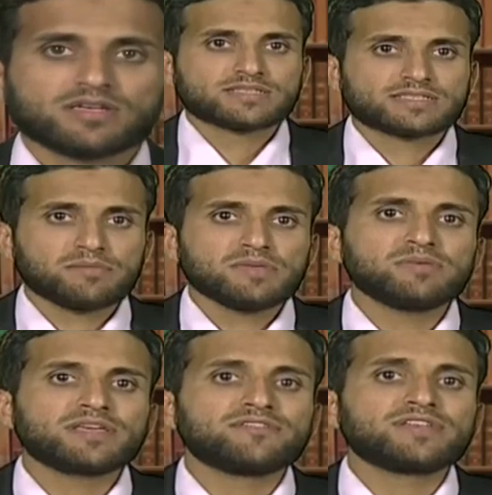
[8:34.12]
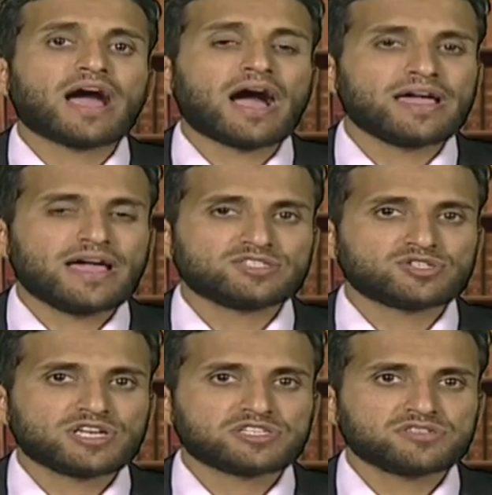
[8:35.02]
Some may be given higher
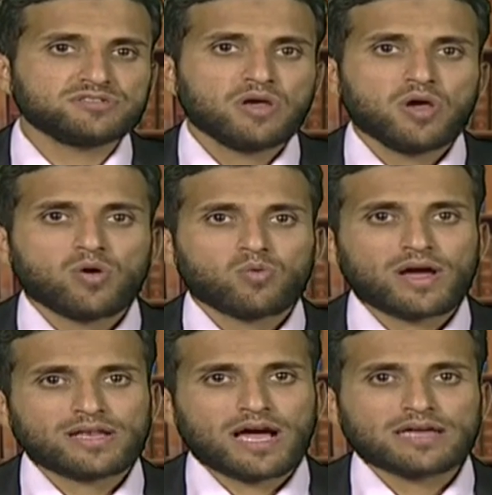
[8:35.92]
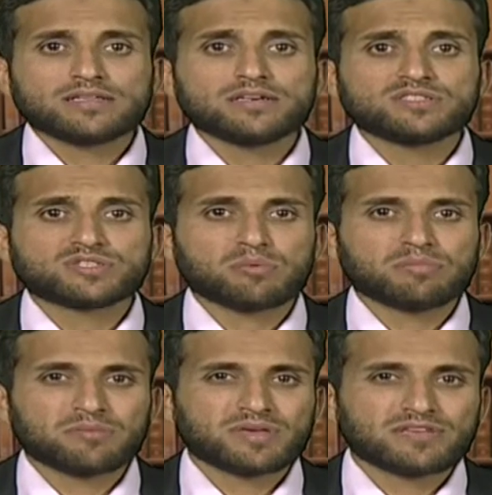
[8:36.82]
education, while others
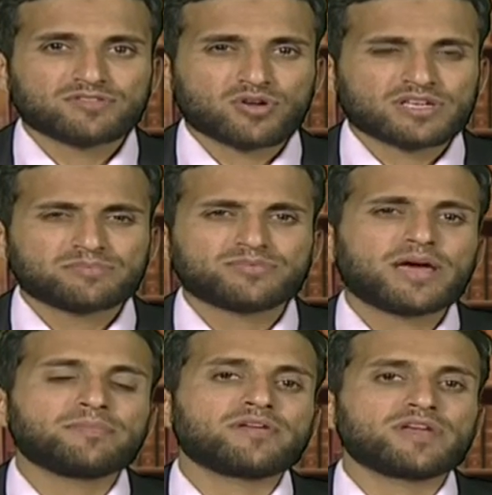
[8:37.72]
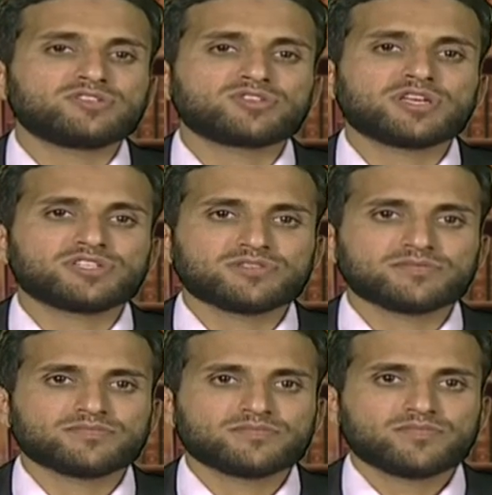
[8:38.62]
may be given only primary education.
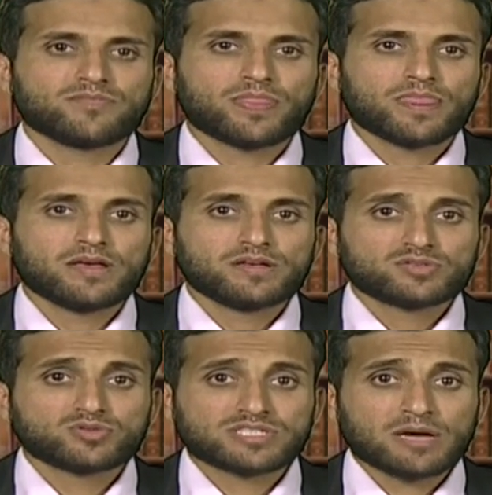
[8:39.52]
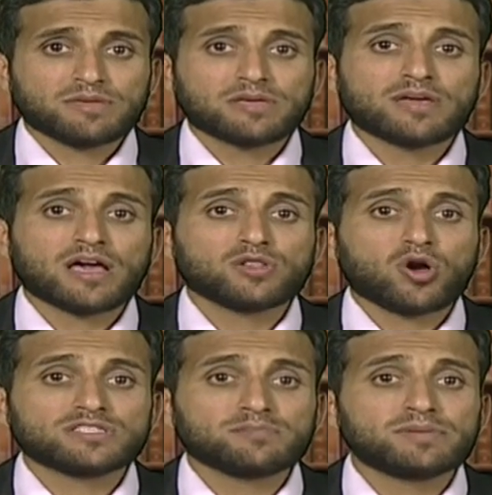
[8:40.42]
To some, he may
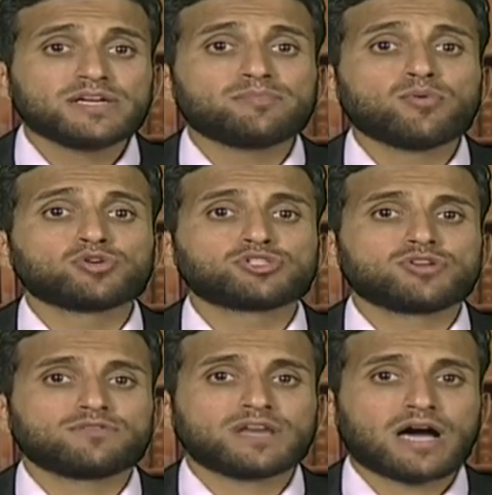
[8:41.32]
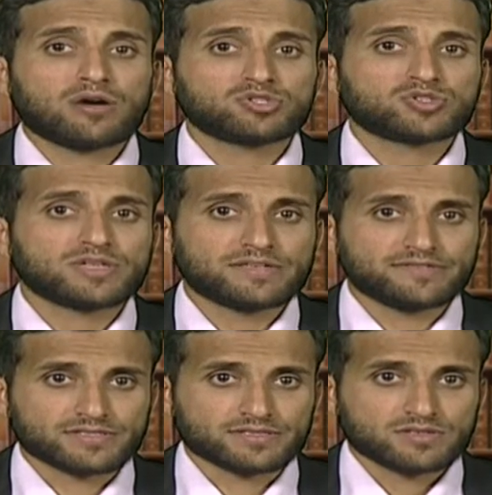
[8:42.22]
allot a bigger portion of the house to live
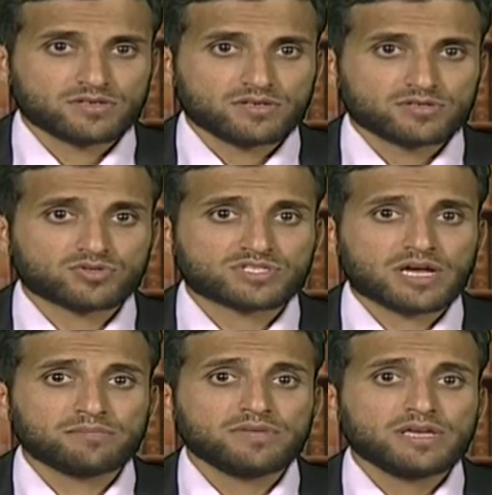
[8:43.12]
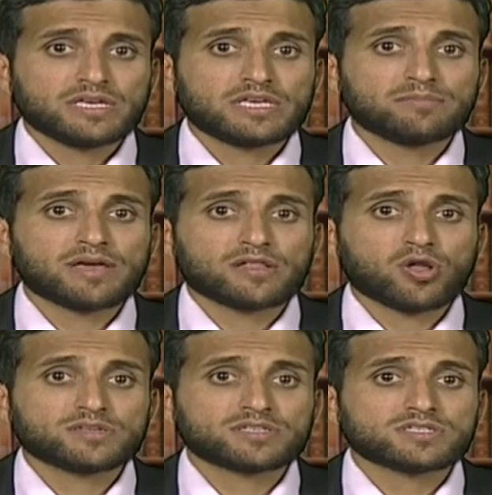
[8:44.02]
in. To some, he may
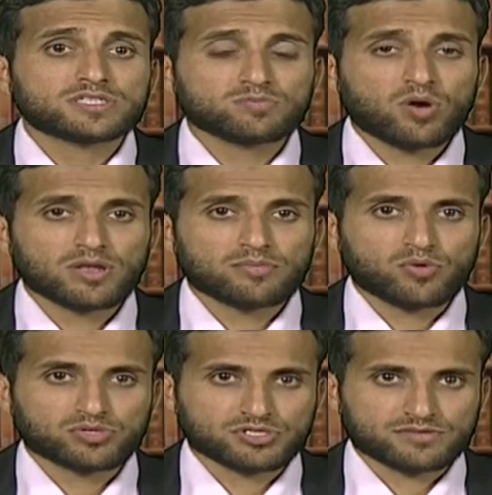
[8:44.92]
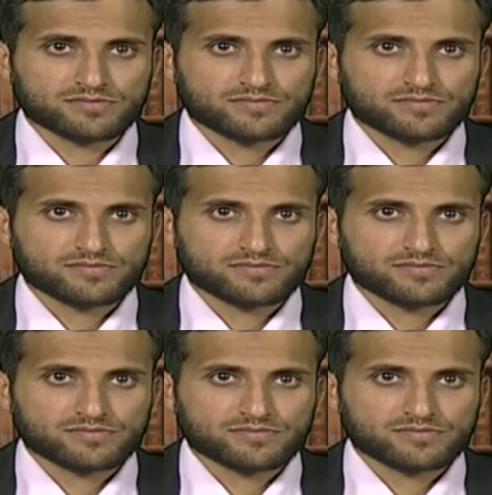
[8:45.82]
allot a smaller portion.